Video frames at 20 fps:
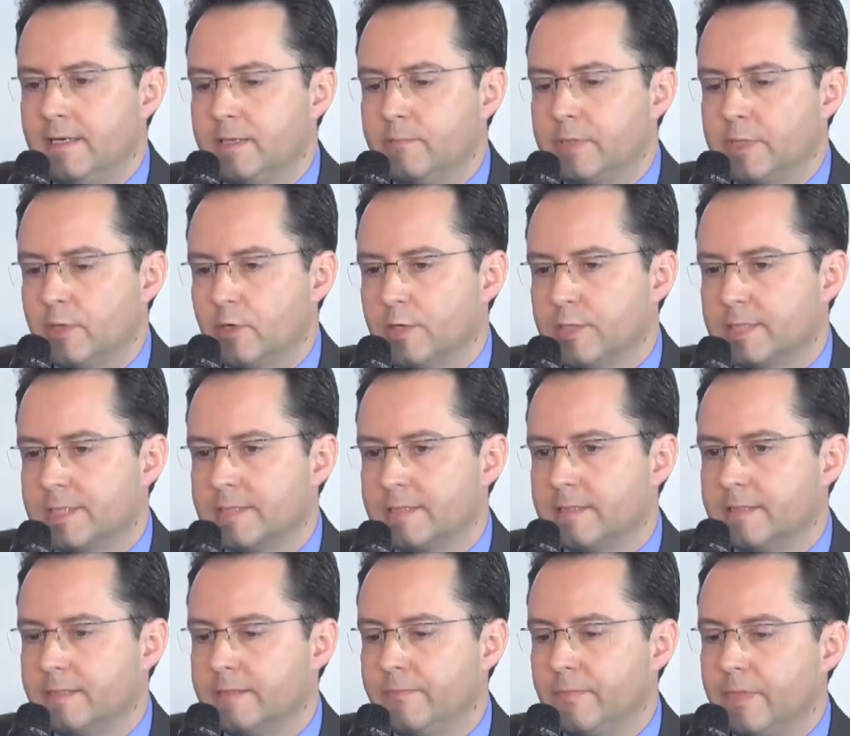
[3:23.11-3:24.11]
Because
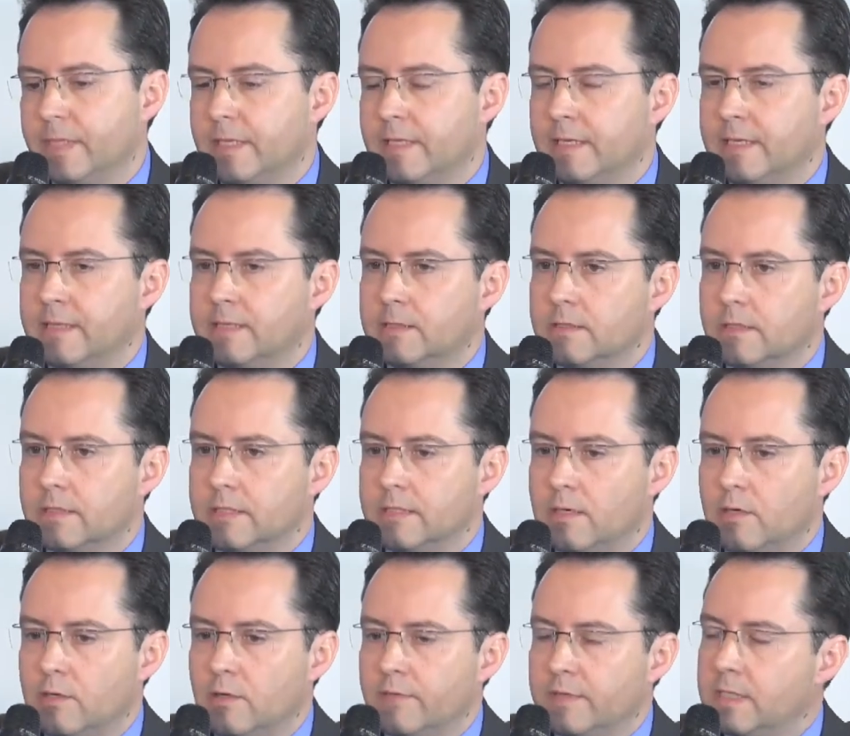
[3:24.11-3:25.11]

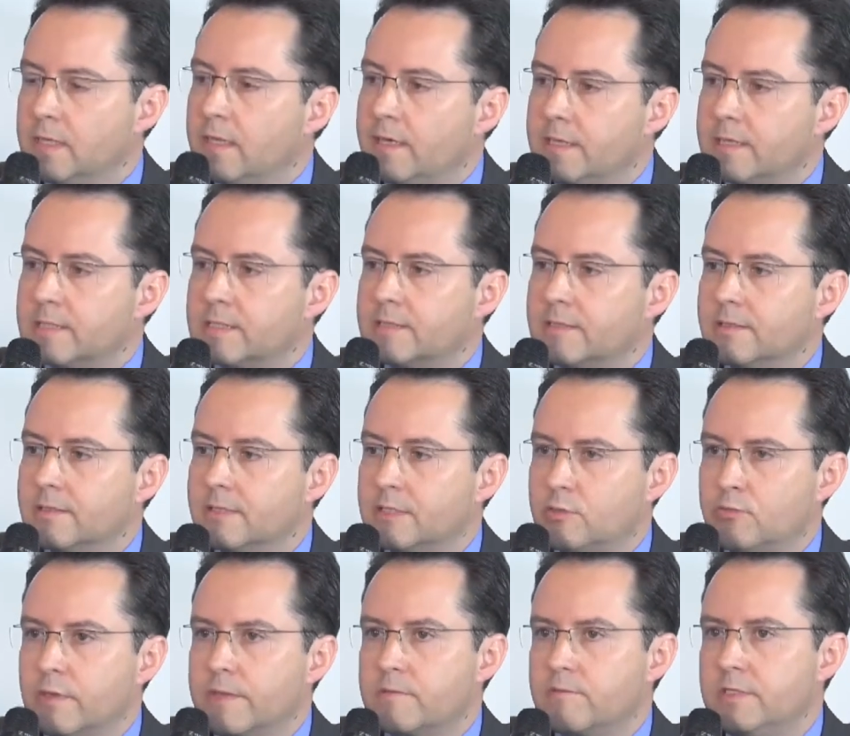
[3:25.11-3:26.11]
over the last
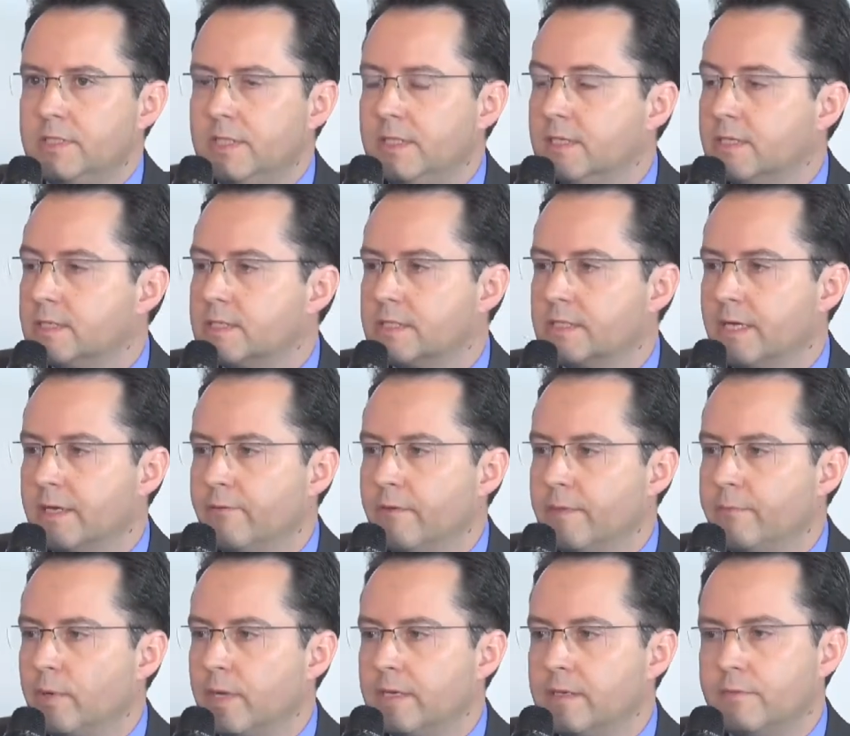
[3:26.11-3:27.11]
2 or 3 years,
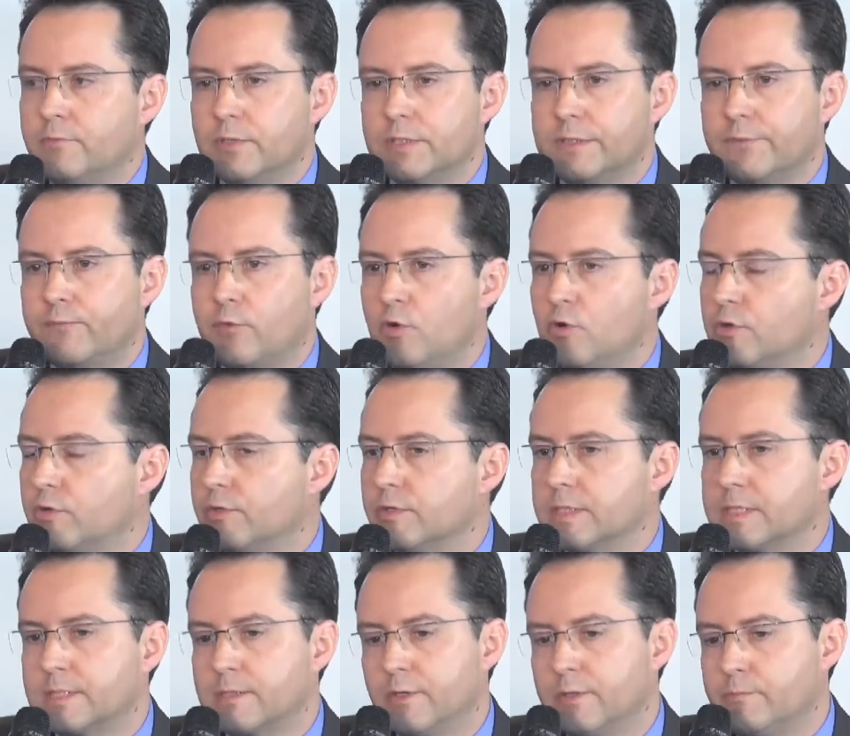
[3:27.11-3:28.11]
everybody was
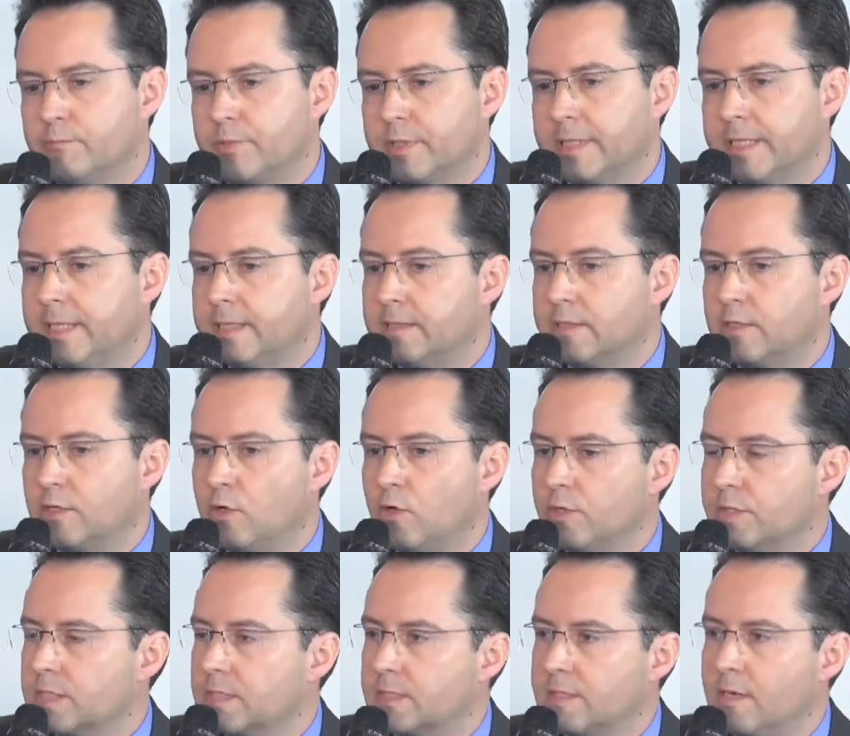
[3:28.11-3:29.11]
focused on bringing the
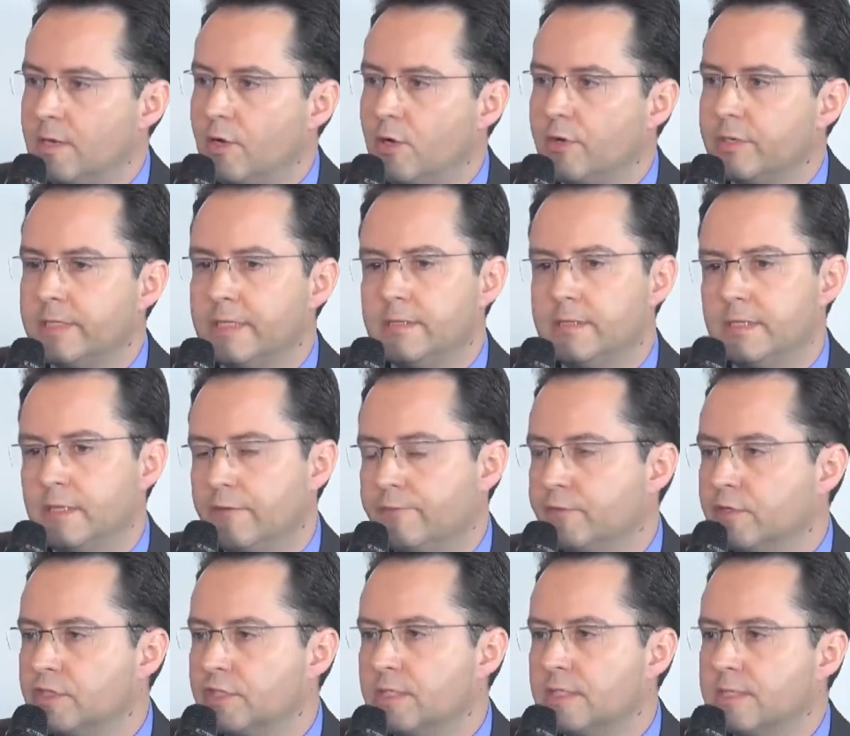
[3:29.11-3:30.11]
costs down and the
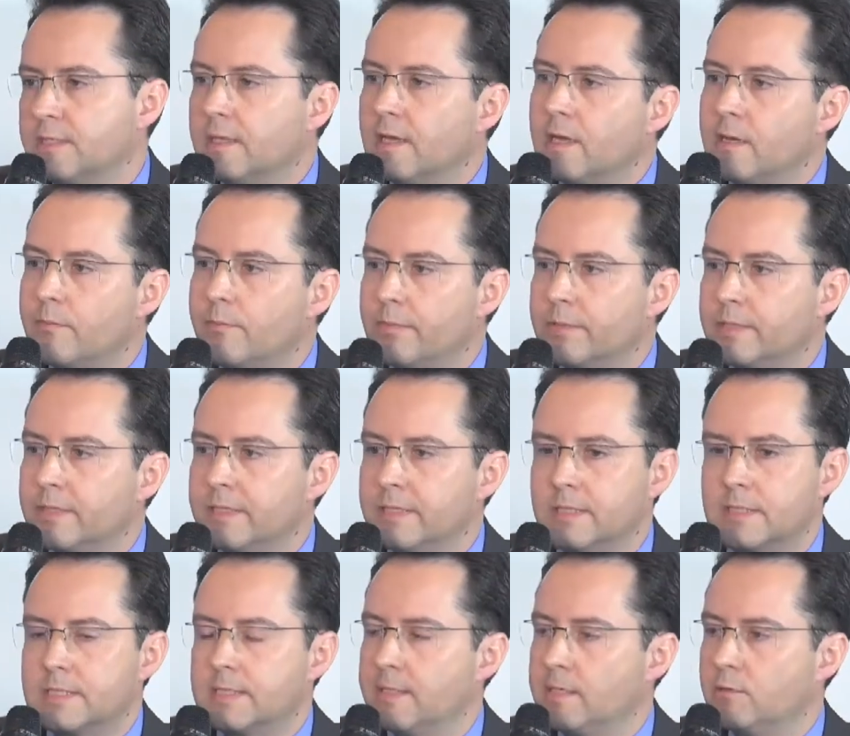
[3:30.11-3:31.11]
efficiency up in
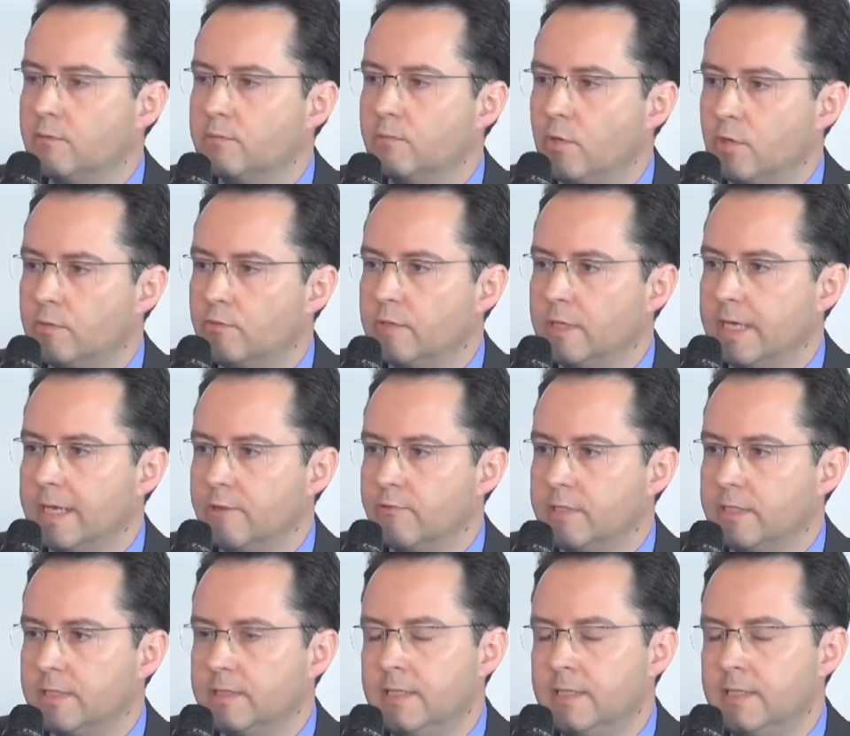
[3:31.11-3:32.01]
the cell and module area.